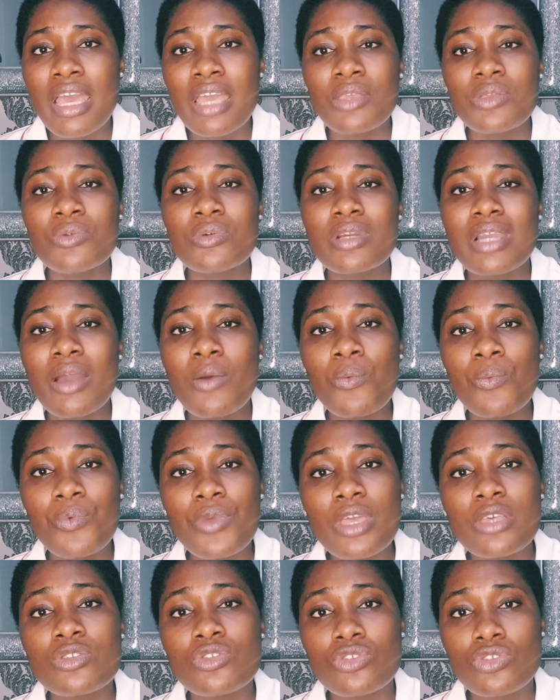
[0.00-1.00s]
You can
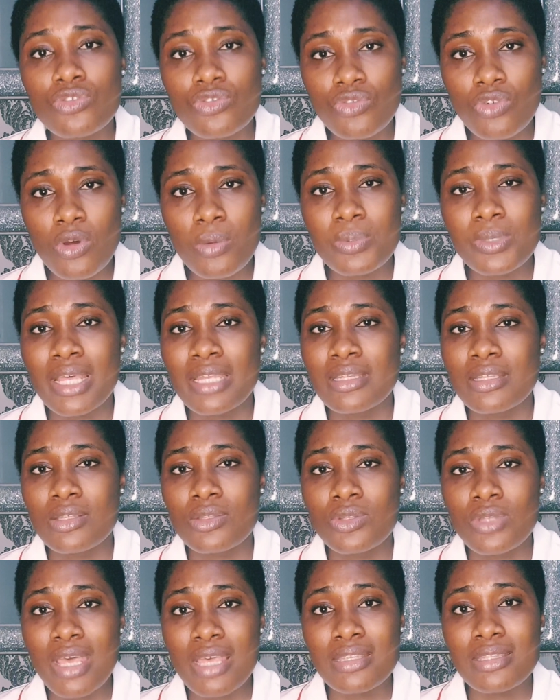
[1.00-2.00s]
wear scrubs
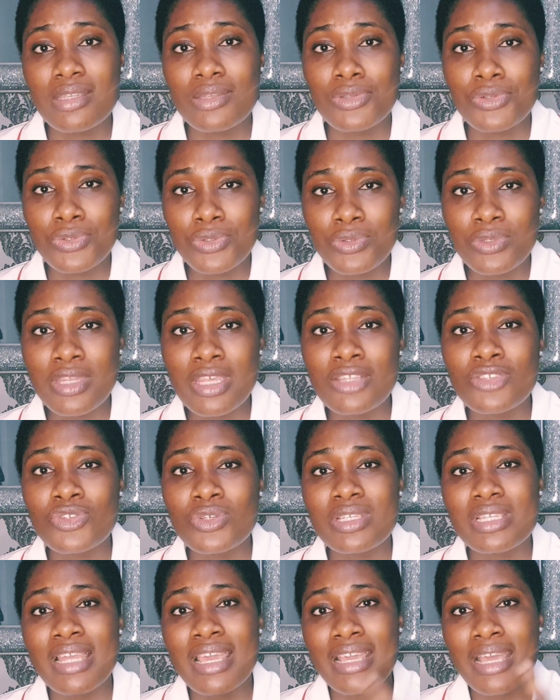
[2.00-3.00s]
as a student,
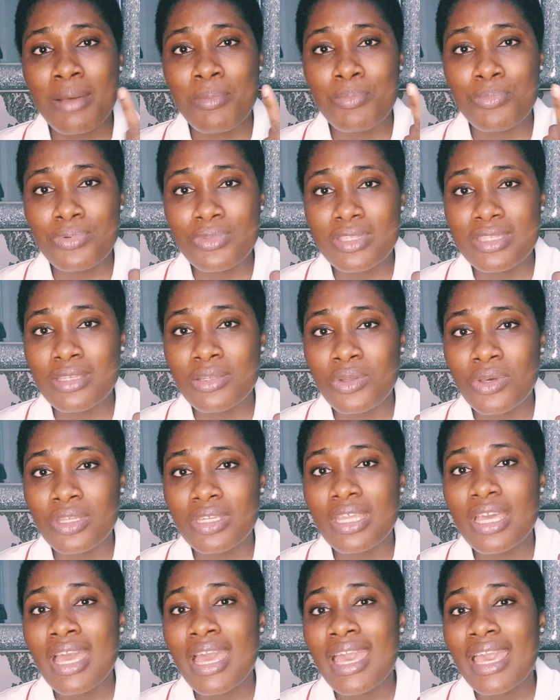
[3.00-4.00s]
just like I'm putting
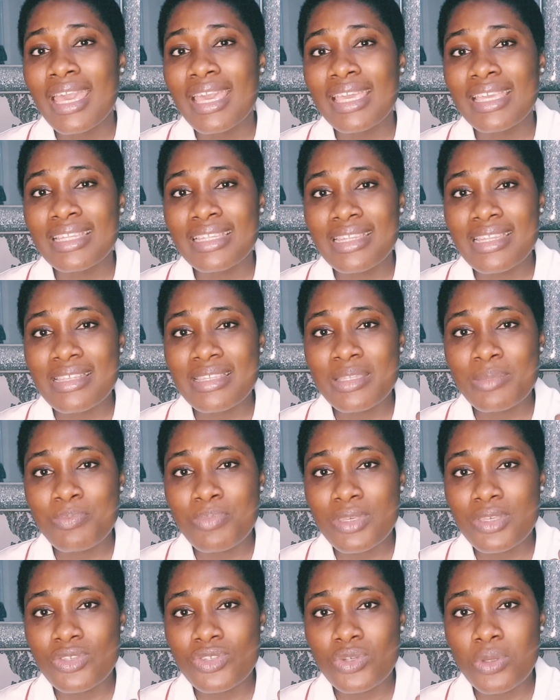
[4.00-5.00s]
on in this
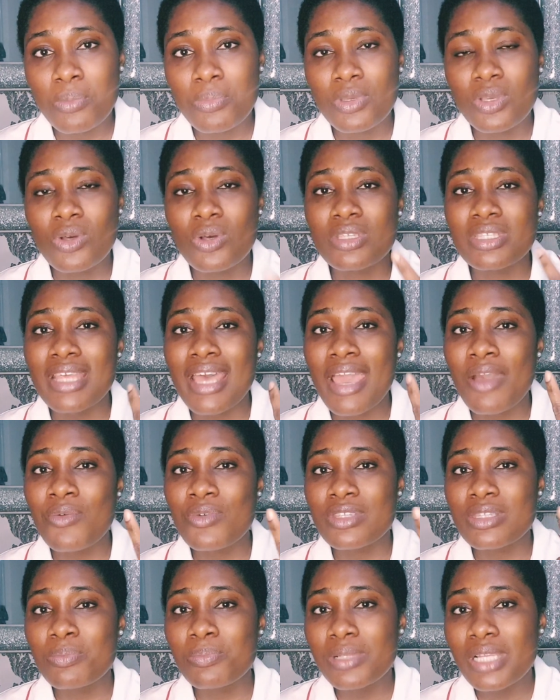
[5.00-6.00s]
picture, because I
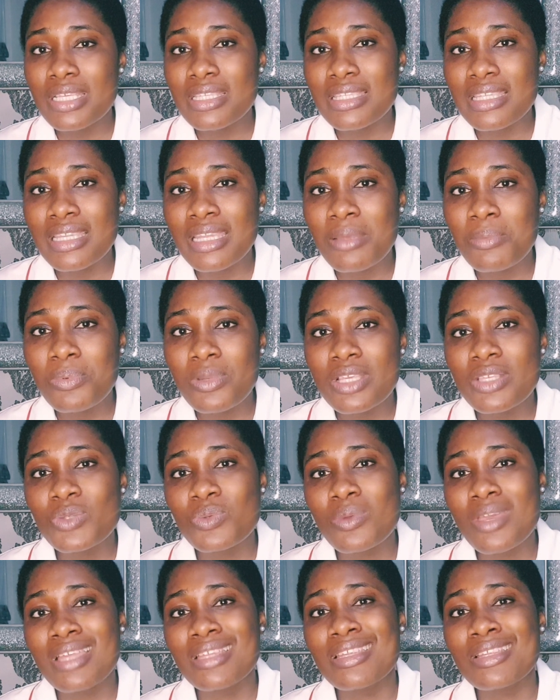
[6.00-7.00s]
was placed in a place
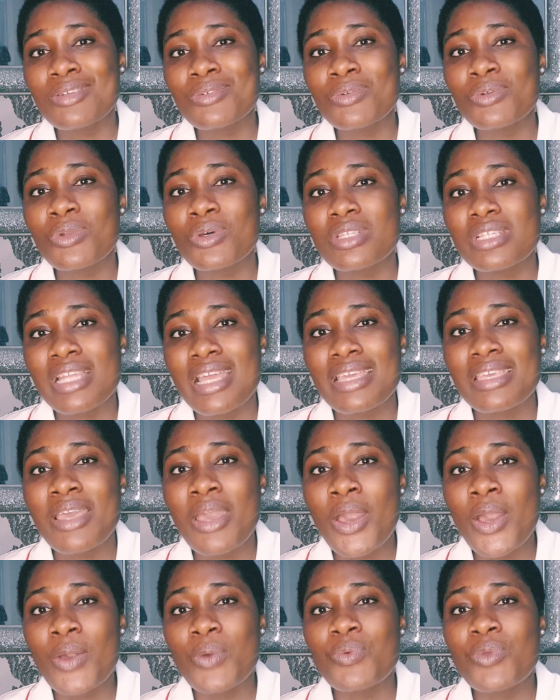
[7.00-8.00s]
where they do not like
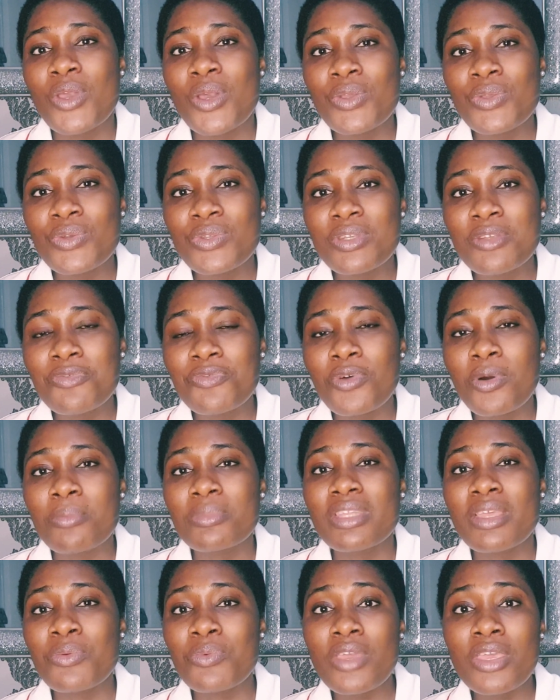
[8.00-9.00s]
wear uniform.
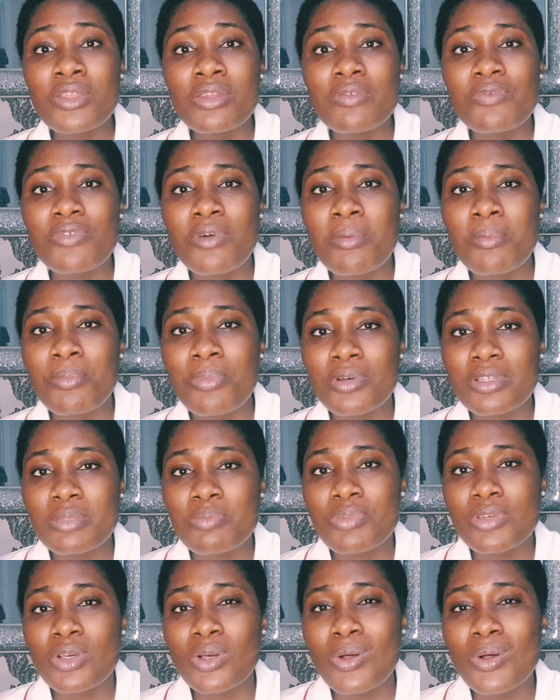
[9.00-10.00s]
They wear uniform, but
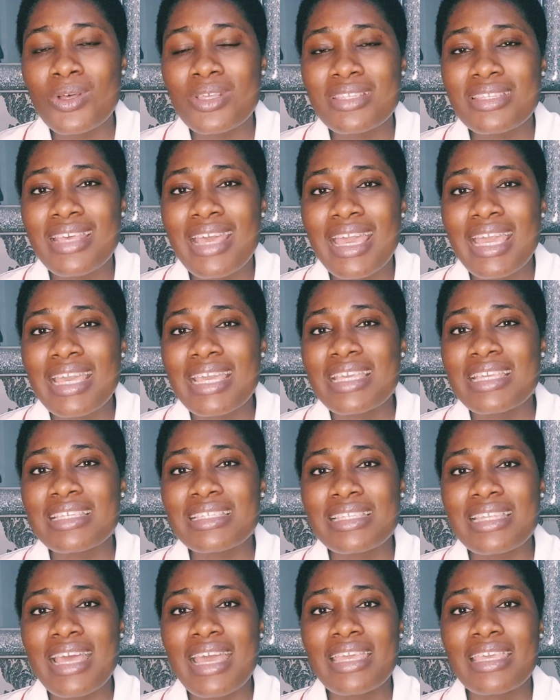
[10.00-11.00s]
because
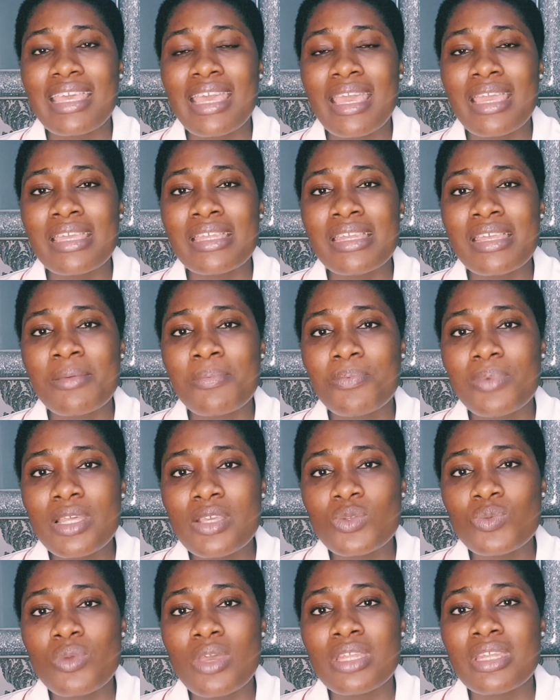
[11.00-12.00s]
it's like in a
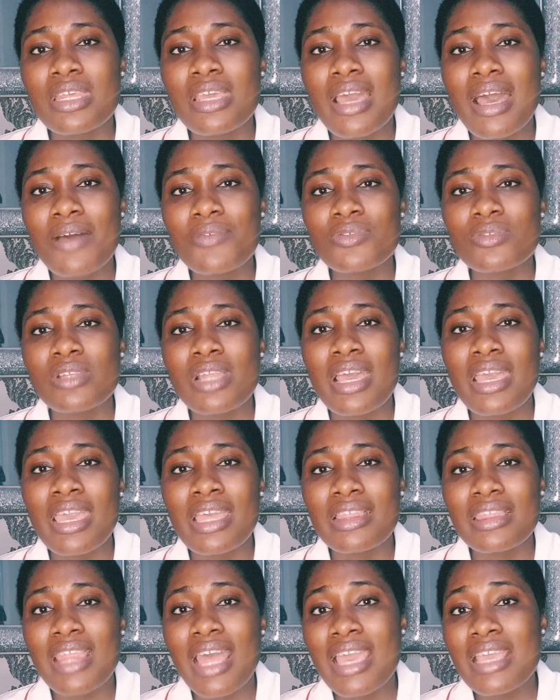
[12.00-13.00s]
place where they have to like
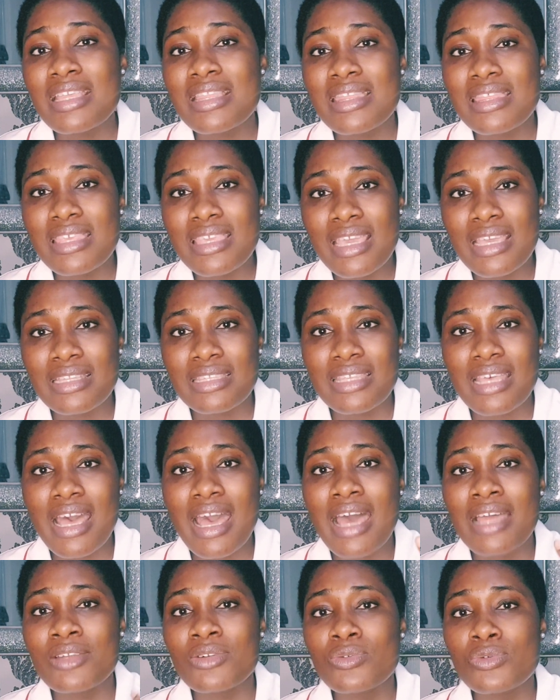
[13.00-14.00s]
enter a theater
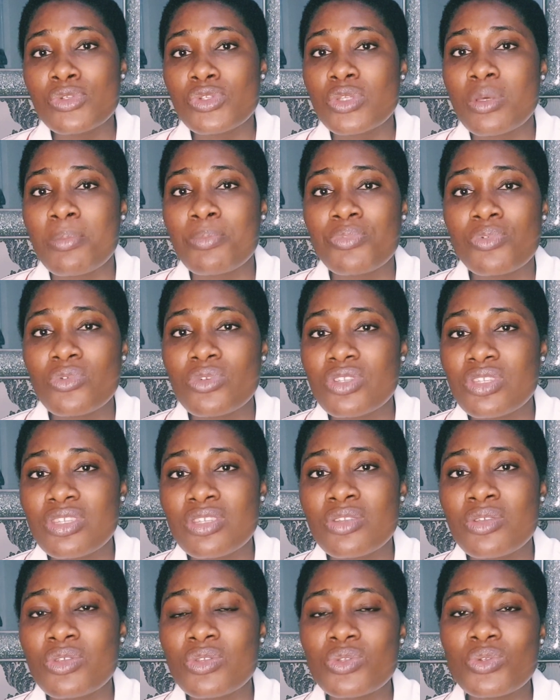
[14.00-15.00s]
and do some
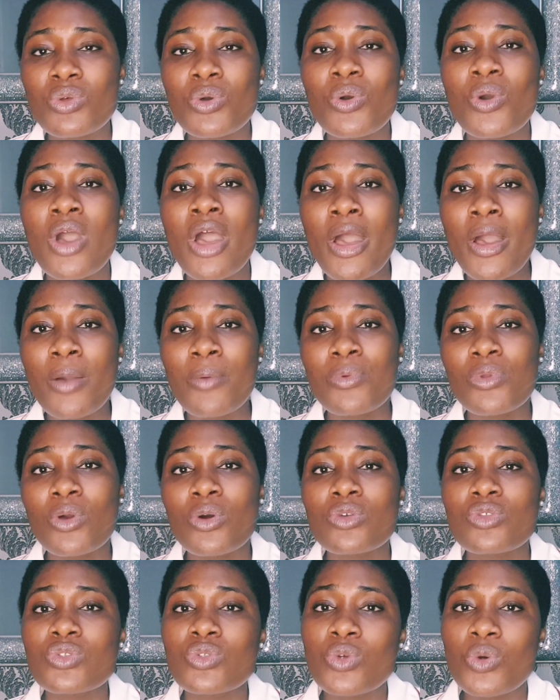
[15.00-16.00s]
procedures, so we
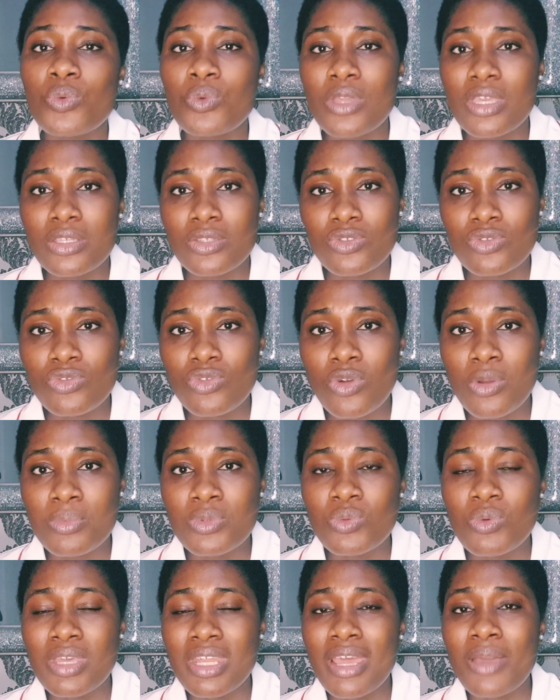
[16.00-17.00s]
also wear
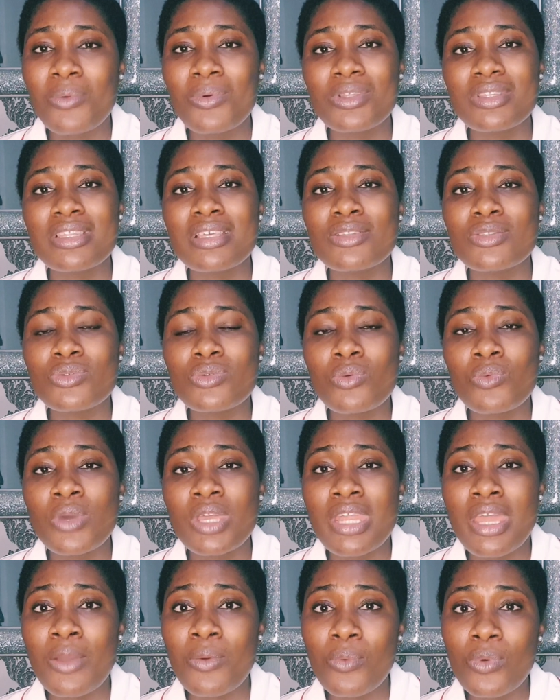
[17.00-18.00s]
scrubs when I want
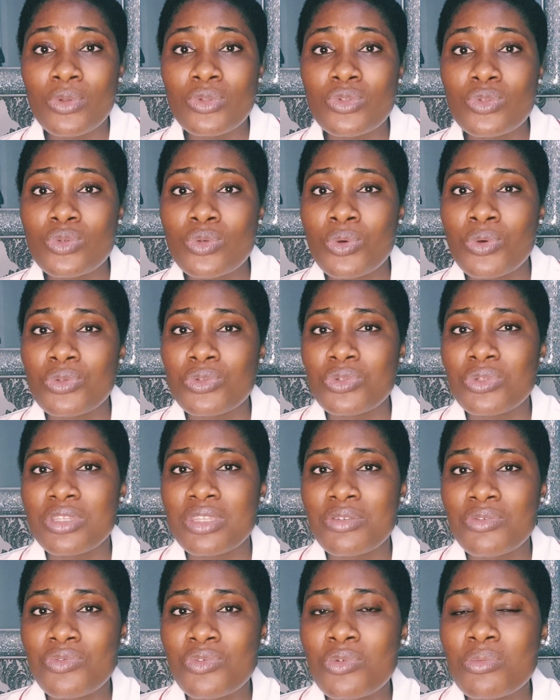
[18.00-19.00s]
to go to
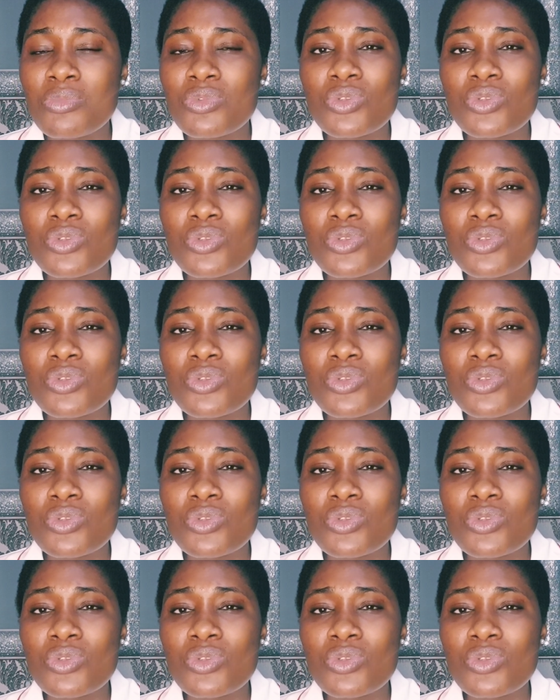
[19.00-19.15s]
the room.